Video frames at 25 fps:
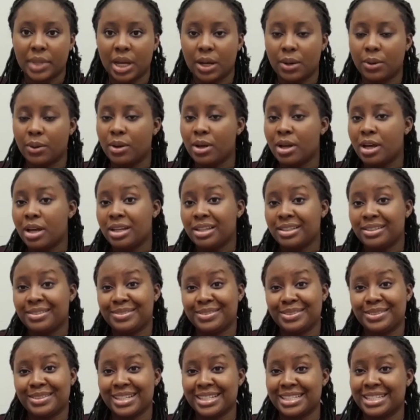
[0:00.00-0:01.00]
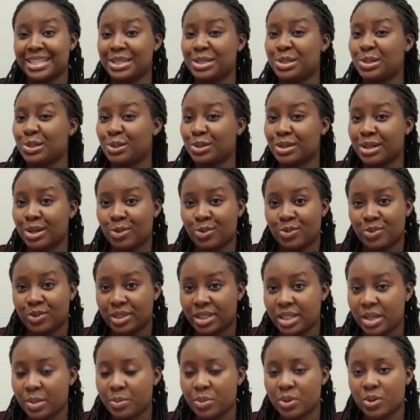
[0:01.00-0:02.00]
Now, the reason I say you should look out for
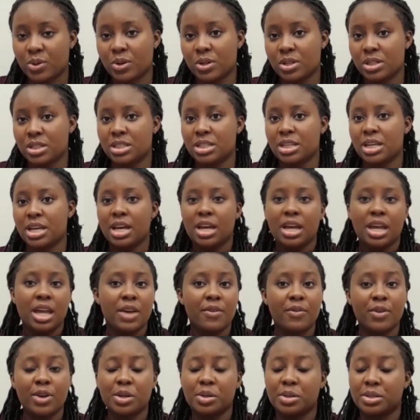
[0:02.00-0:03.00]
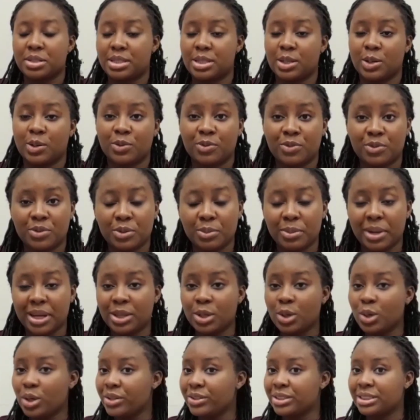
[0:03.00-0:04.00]
them, because even yourself, you might
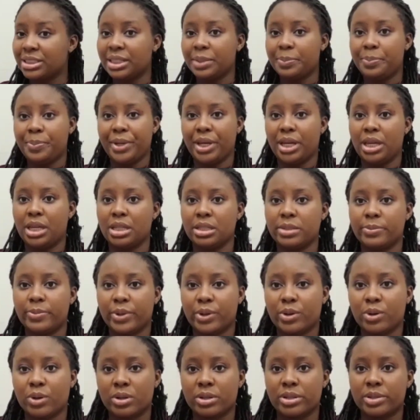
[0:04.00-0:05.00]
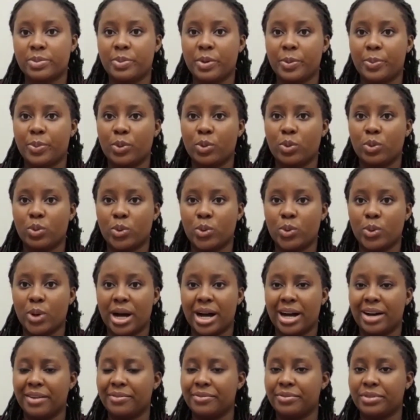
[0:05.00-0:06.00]
not usually pick it, because people who
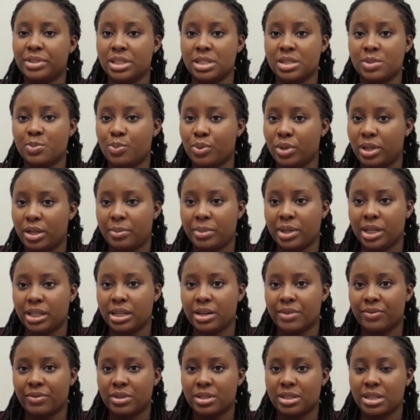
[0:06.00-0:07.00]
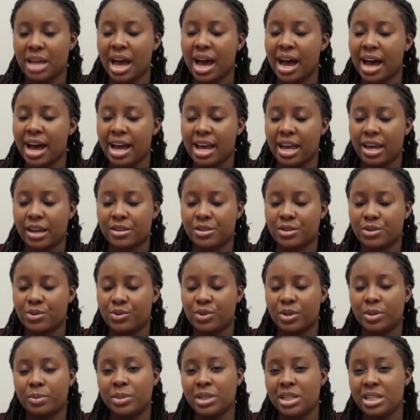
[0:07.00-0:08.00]
have this bulimia nervosa are
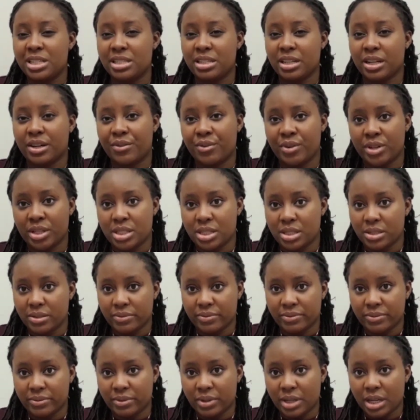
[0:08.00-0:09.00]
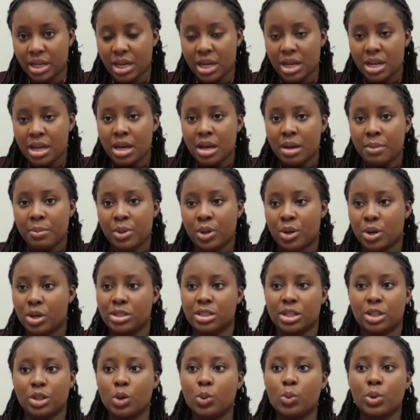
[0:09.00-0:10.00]
extremely secretive,
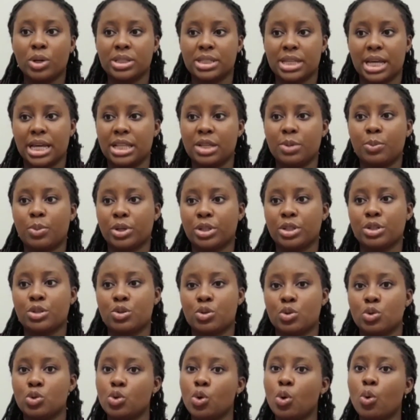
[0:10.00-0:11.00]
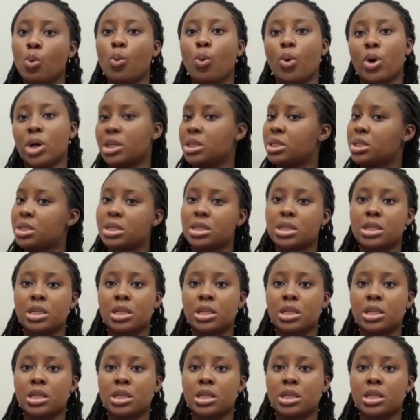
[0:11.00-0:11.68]
because they don't want anybody to know what